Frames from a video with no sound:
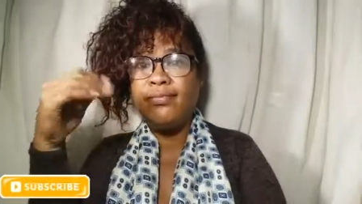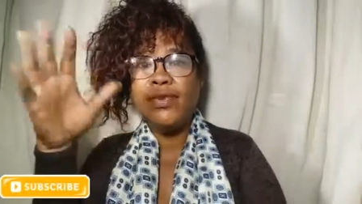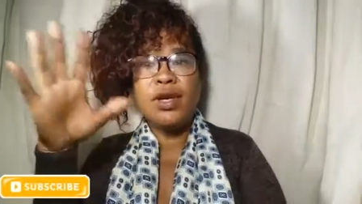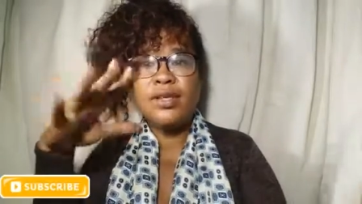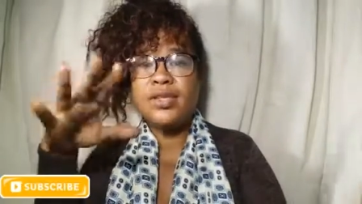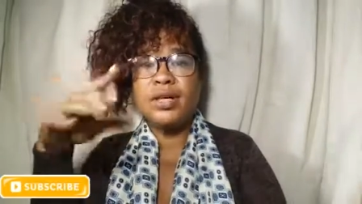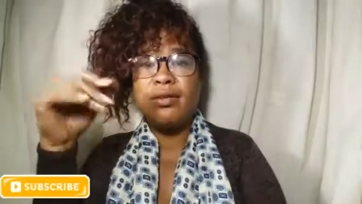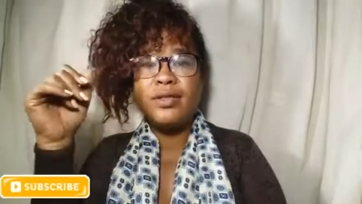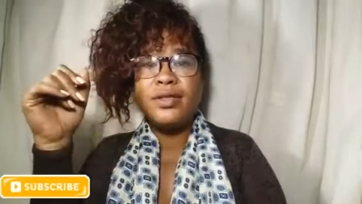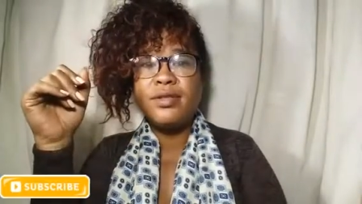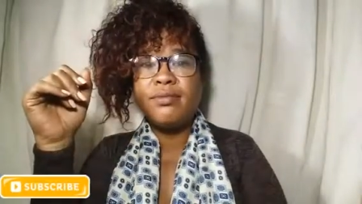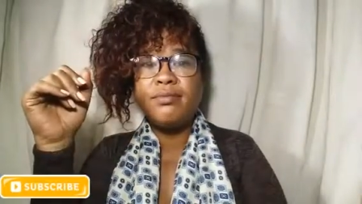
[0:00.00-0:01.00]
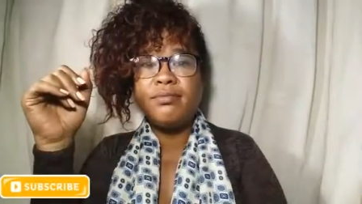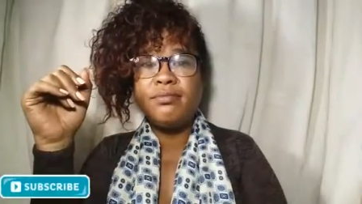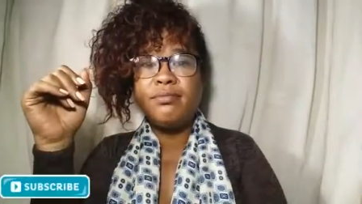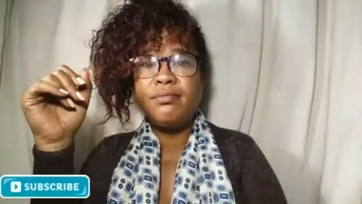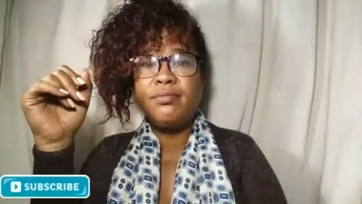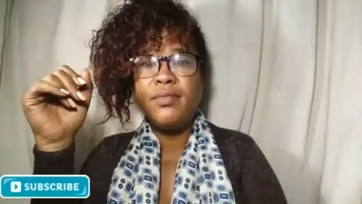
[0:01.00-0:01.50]
No jokes.
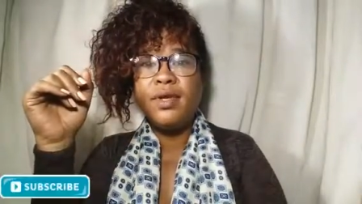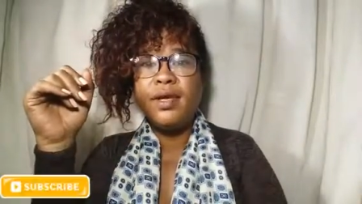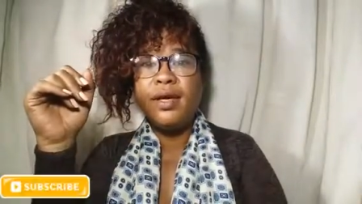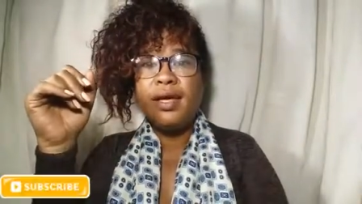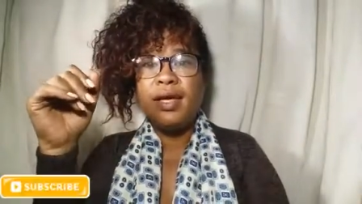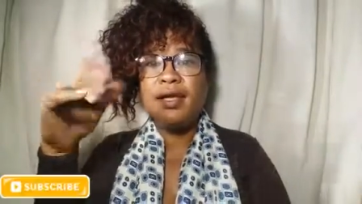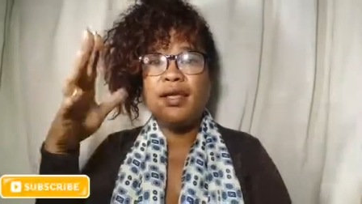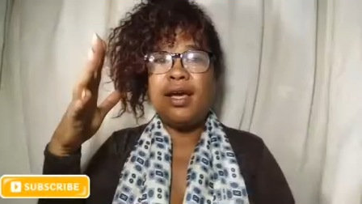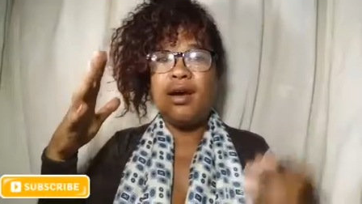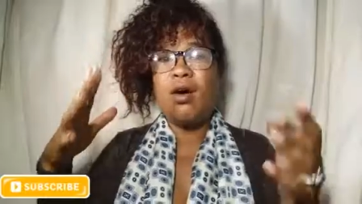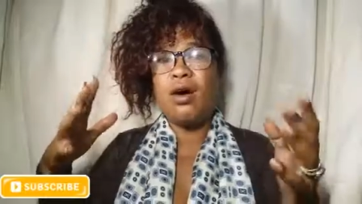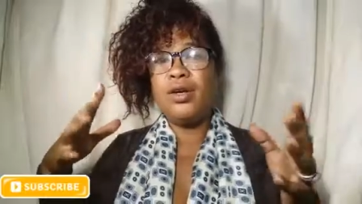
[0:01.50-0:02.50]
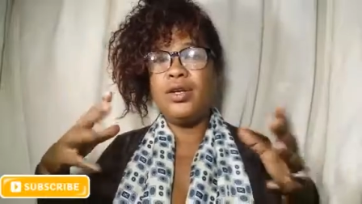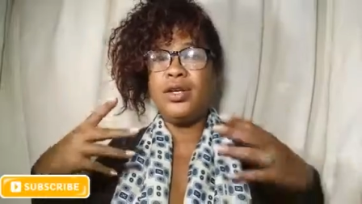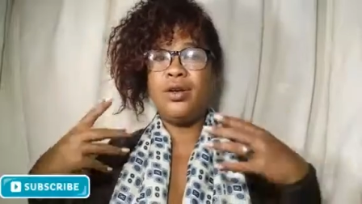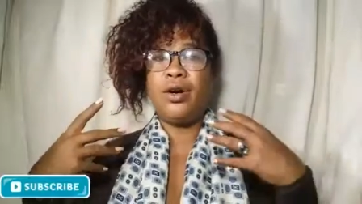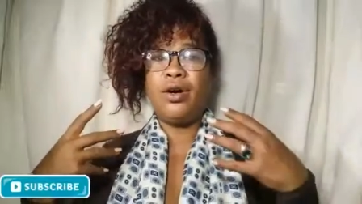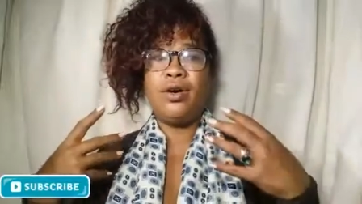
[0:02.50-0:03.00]
They are
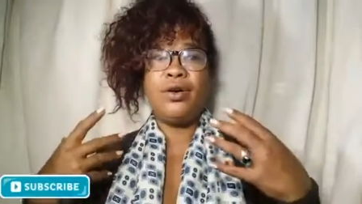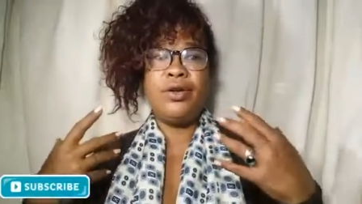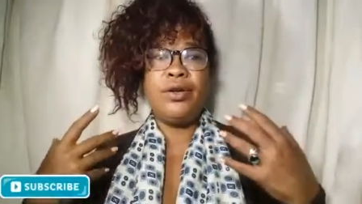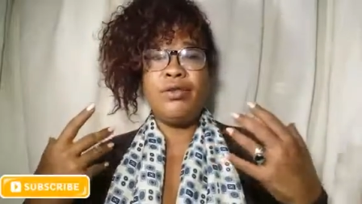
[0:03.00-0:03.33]
no,